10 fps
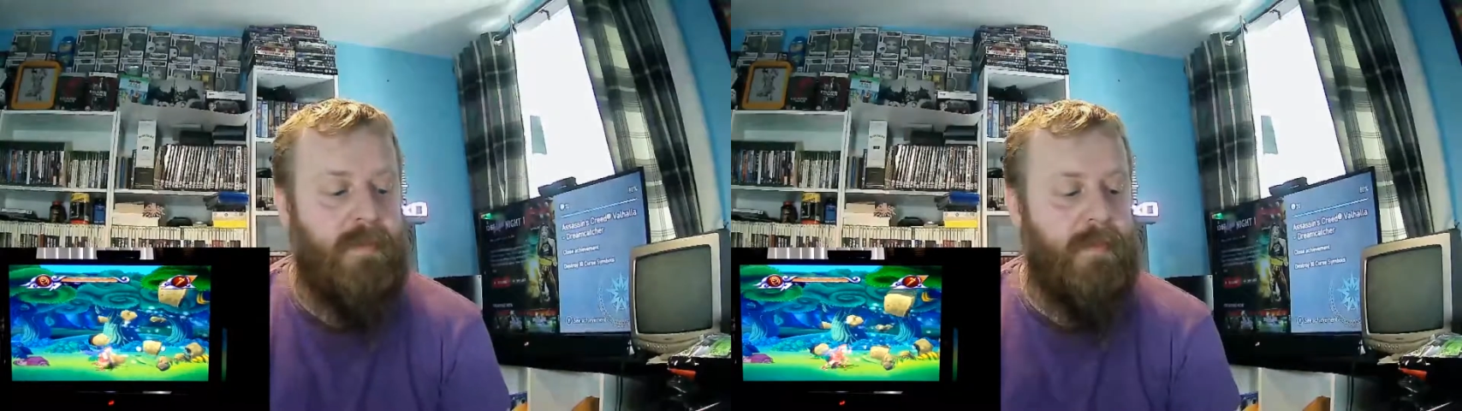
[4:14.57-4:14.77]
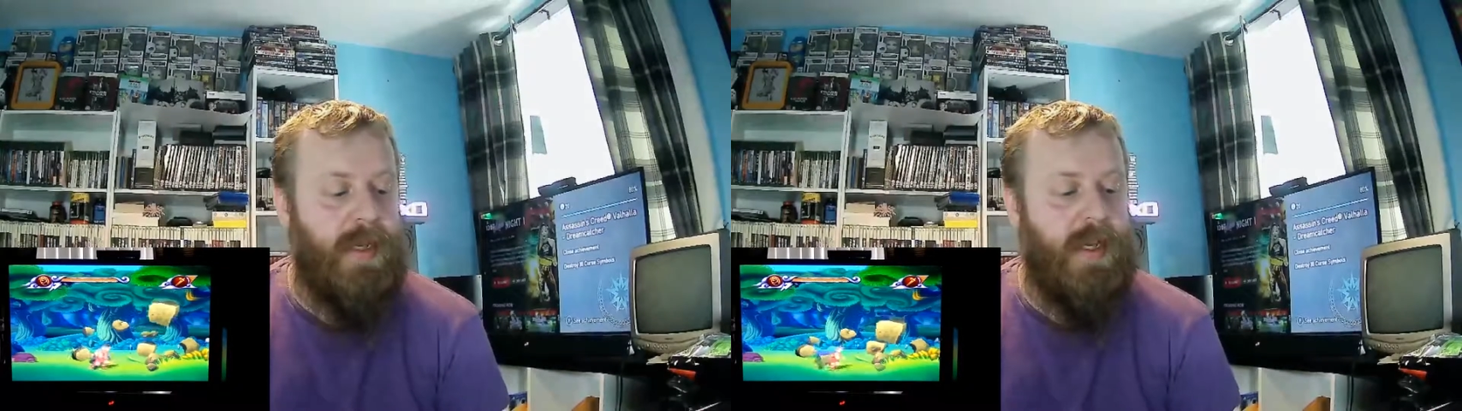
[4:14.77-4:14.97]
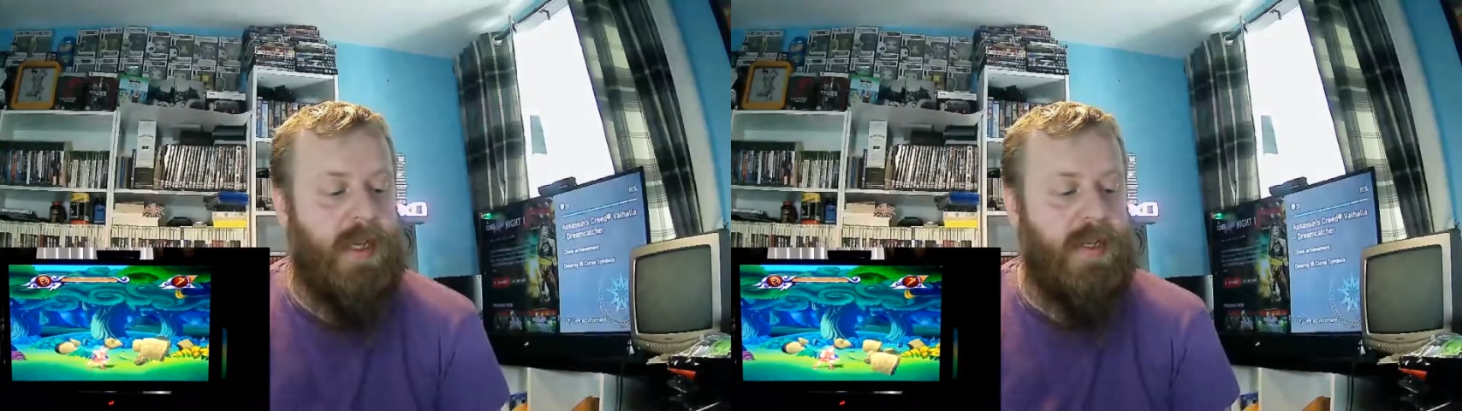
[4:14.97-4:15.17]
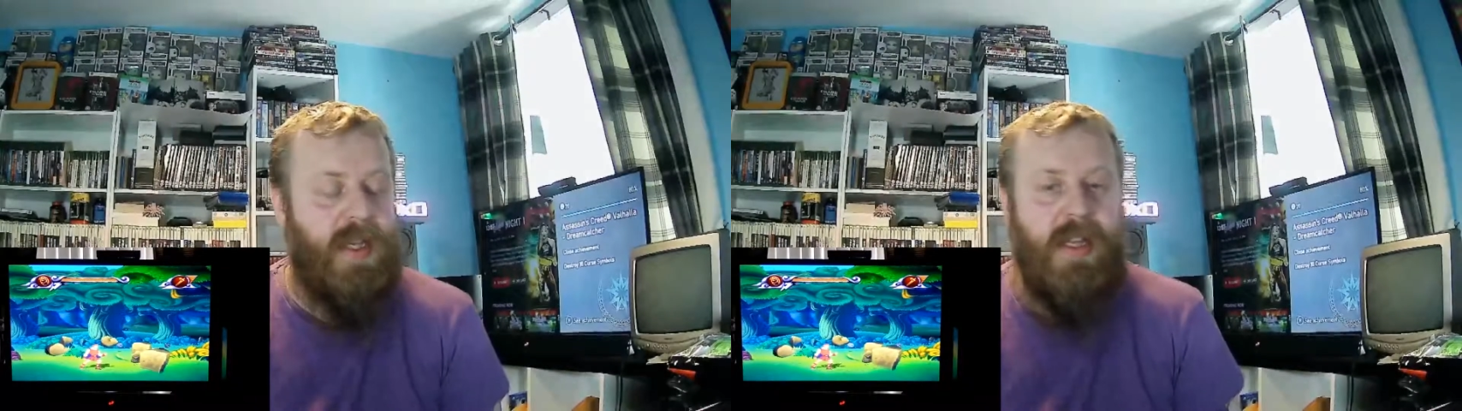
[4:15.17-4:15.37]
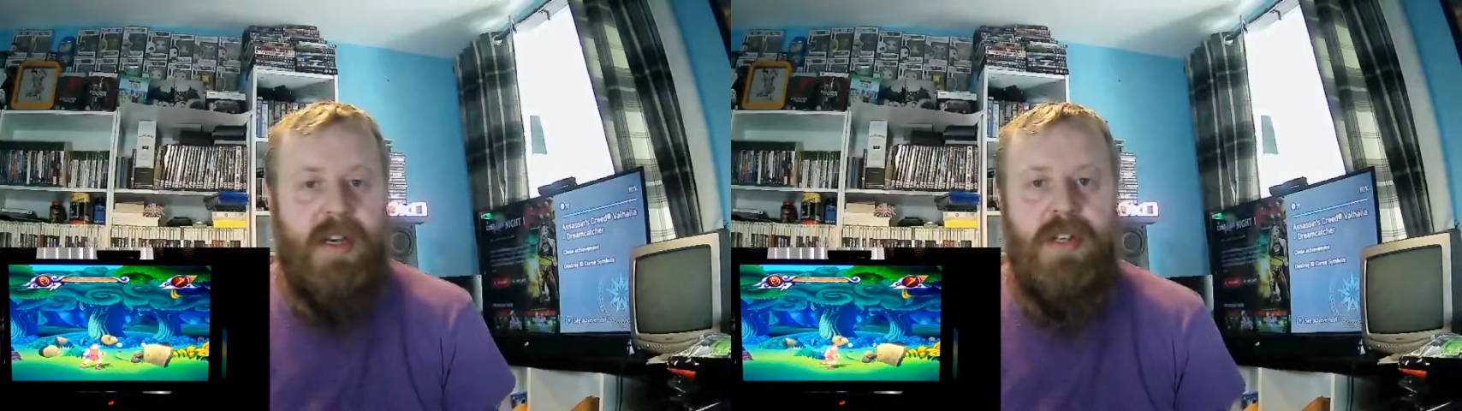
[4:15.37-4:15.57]
You can
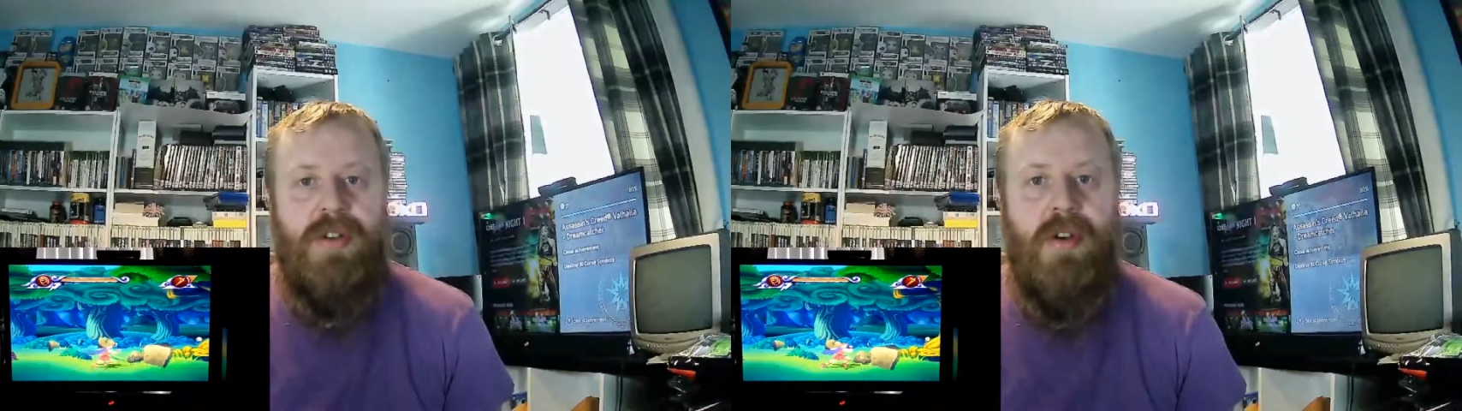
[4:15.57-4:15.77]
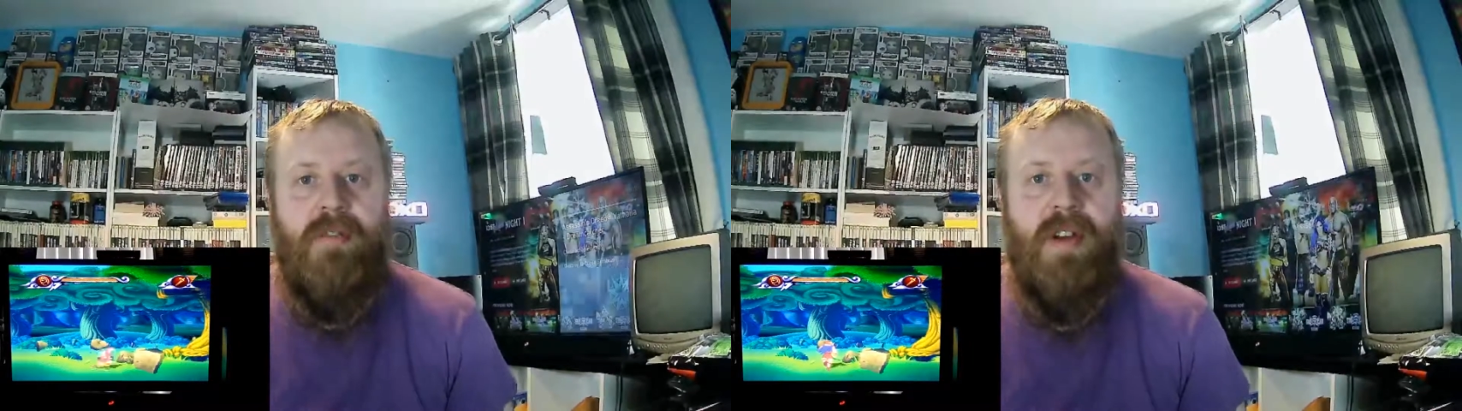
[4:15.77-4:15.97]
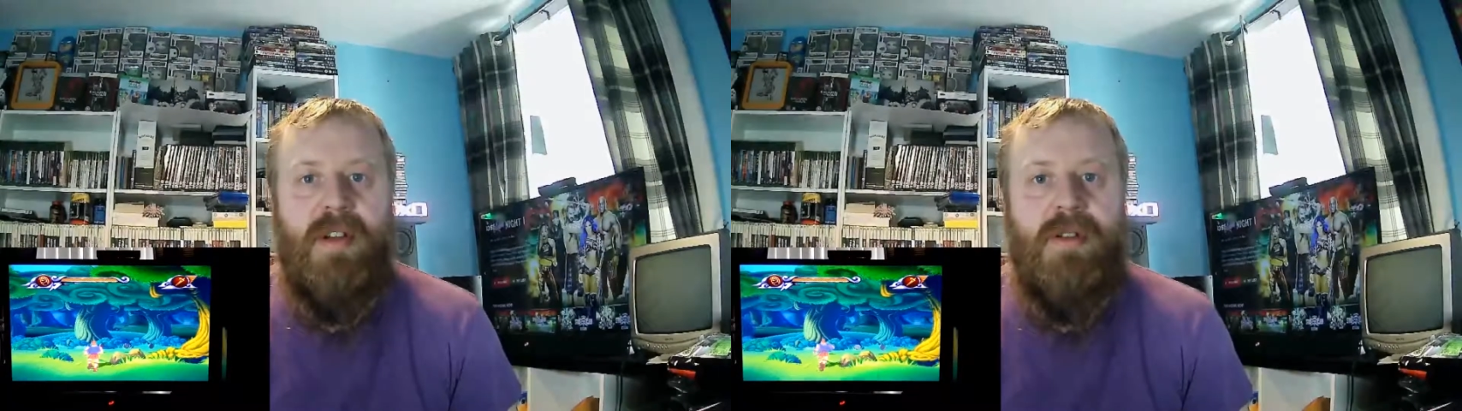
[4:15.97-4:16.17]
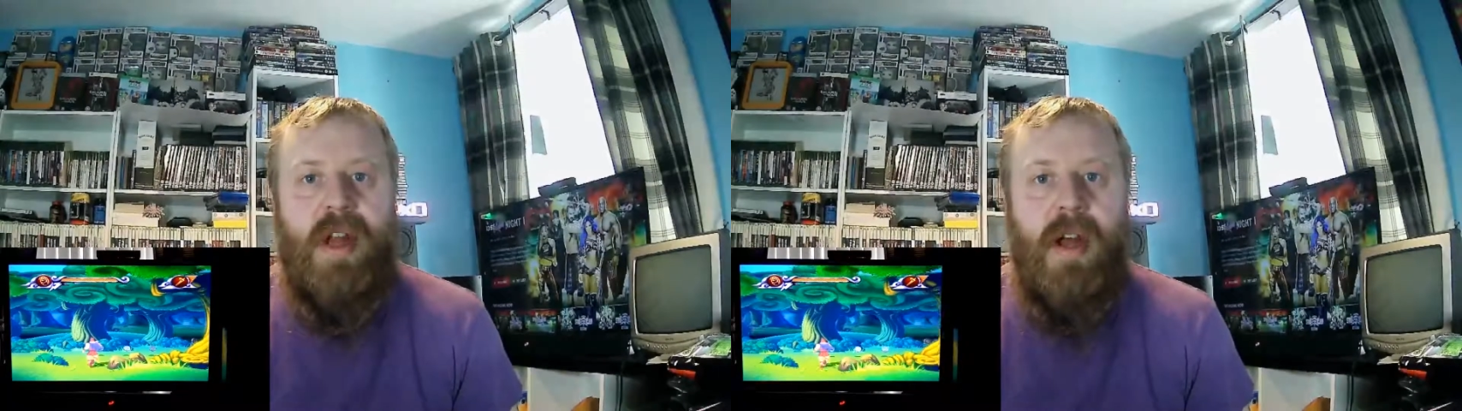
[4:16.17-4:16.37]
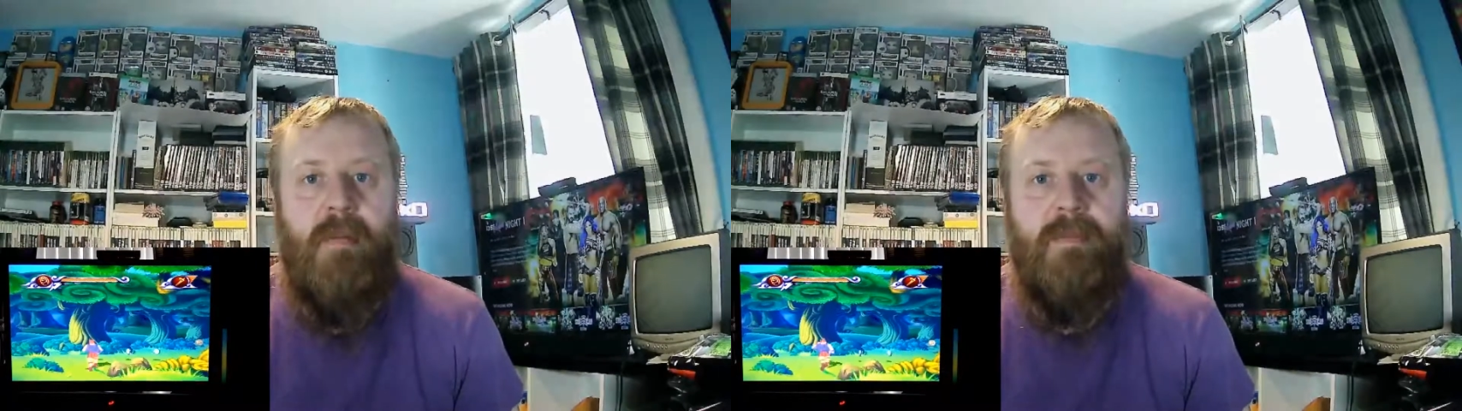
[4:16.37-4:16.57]
see that it's sort of
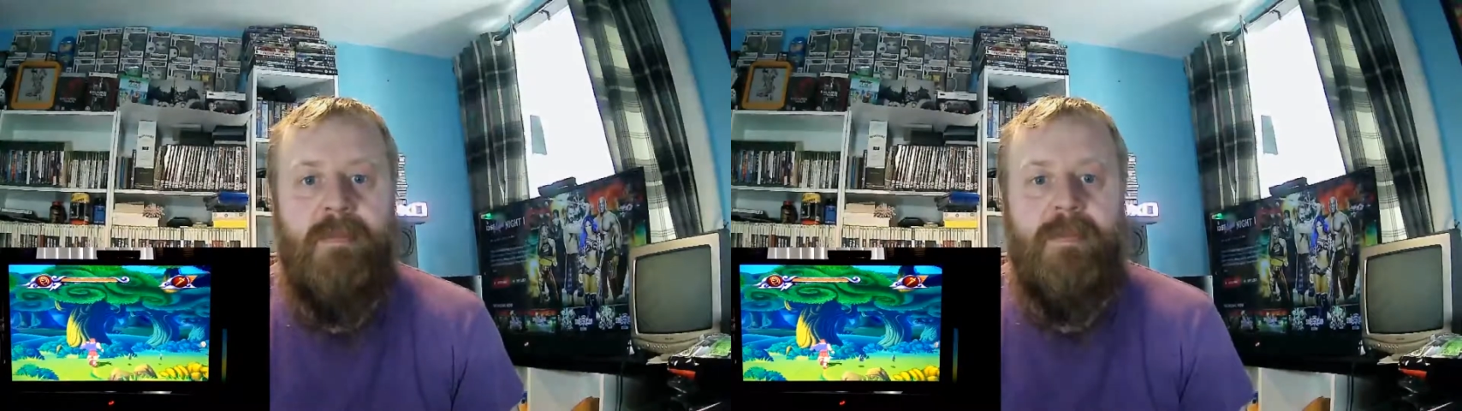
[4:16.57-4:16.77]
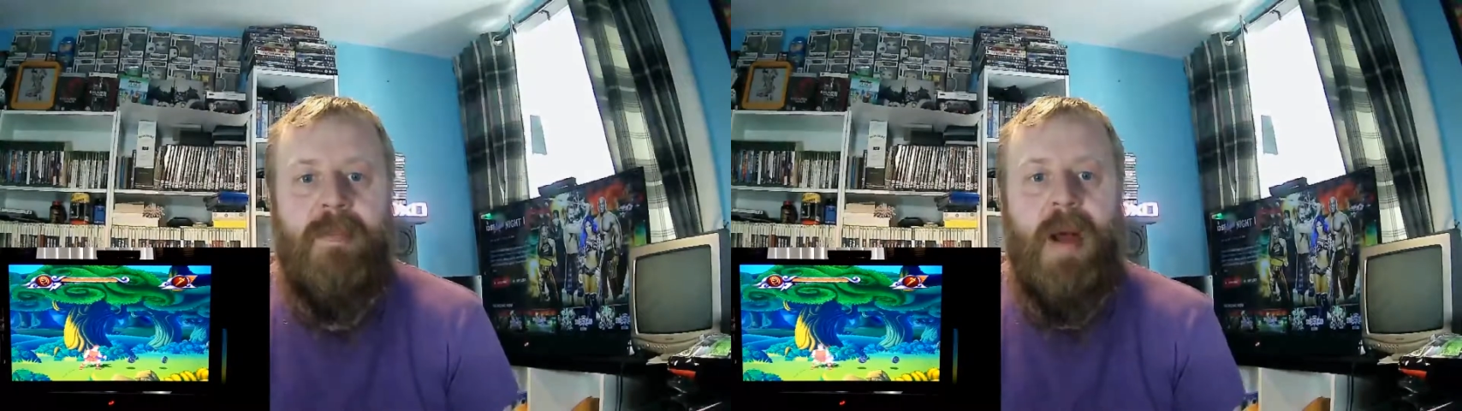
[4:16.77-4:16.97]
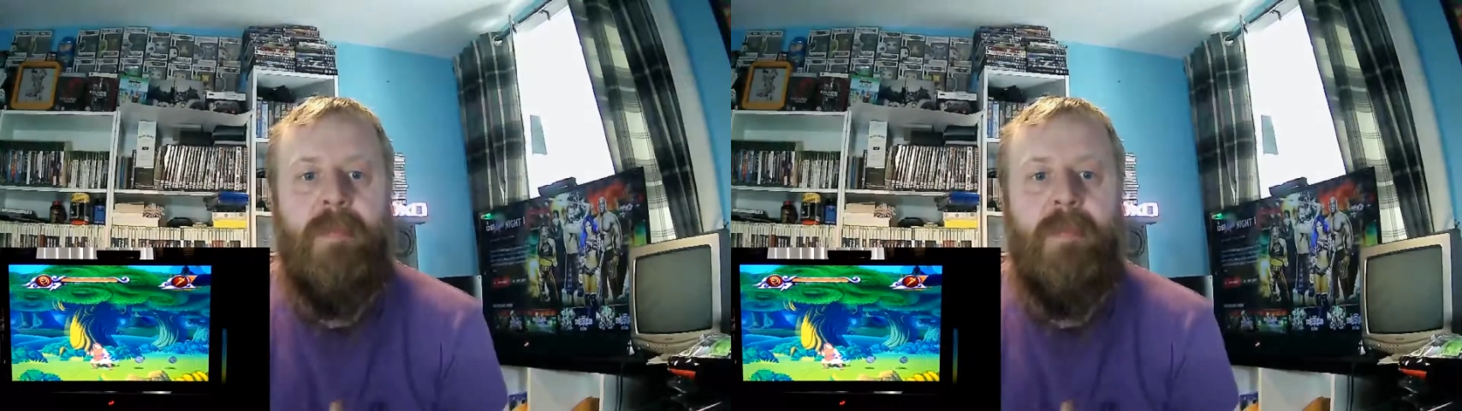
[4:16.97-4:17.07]
a